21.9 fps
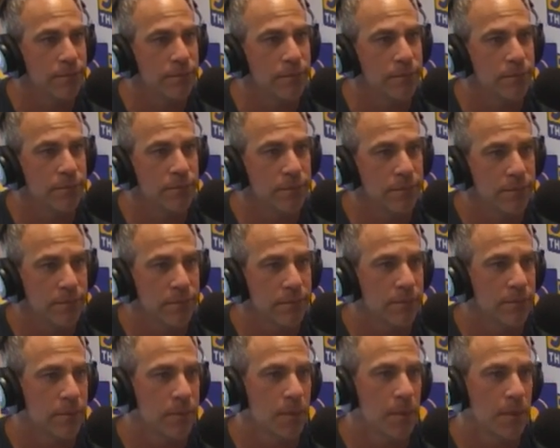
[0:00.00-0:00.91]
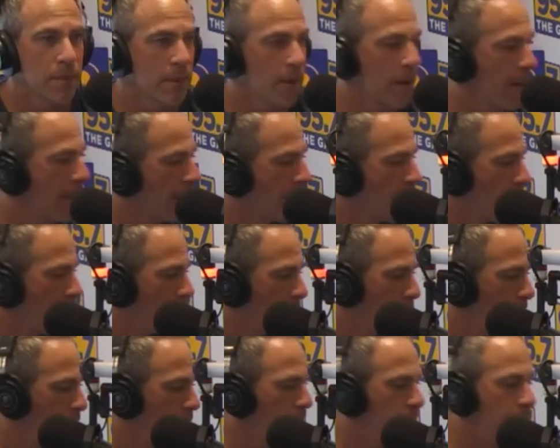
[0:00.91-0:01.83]

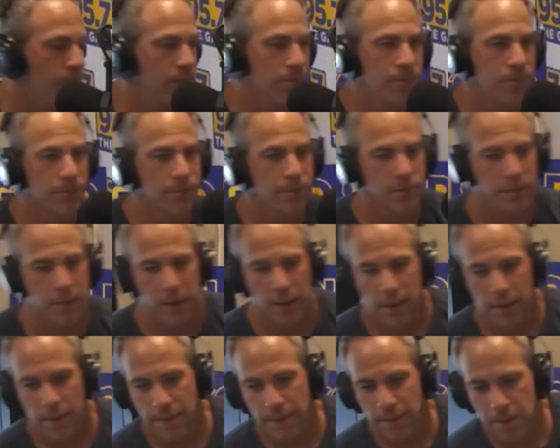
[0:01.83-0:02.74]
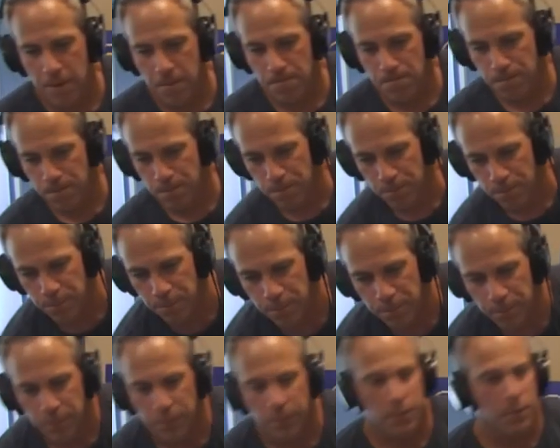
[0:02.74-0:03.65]

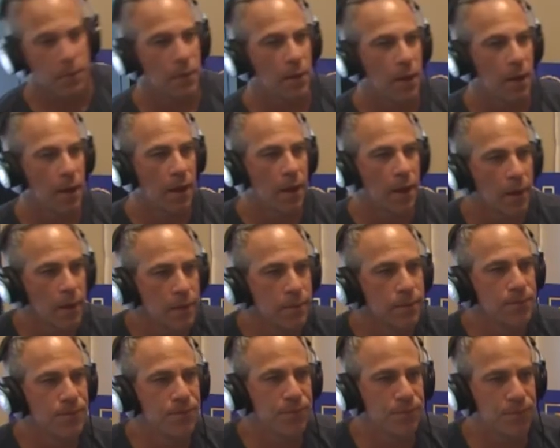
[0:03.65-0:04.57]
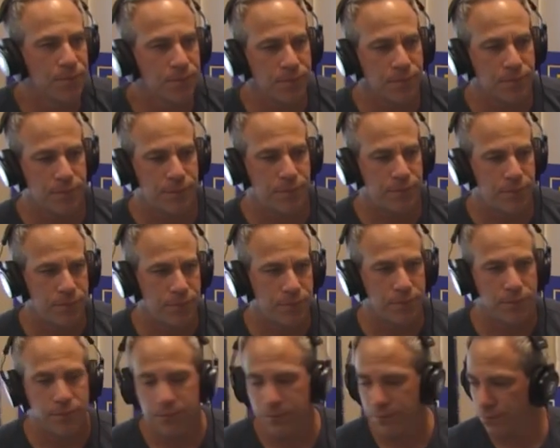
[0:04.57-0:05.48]

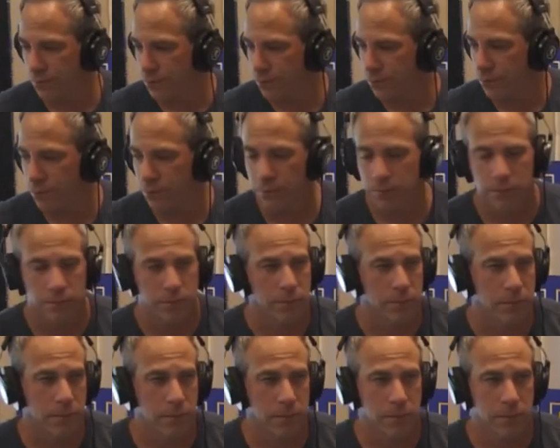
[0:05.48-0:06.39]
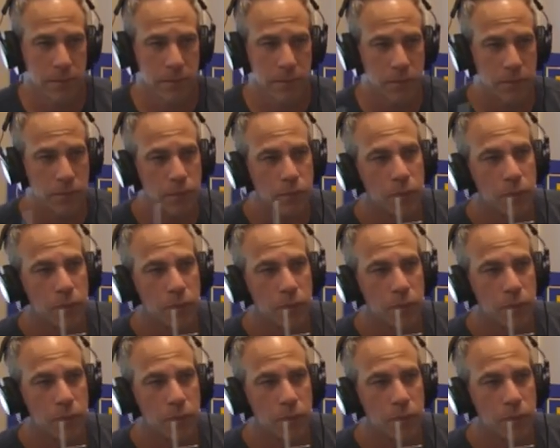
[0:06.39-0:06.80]
The person shown says nothing.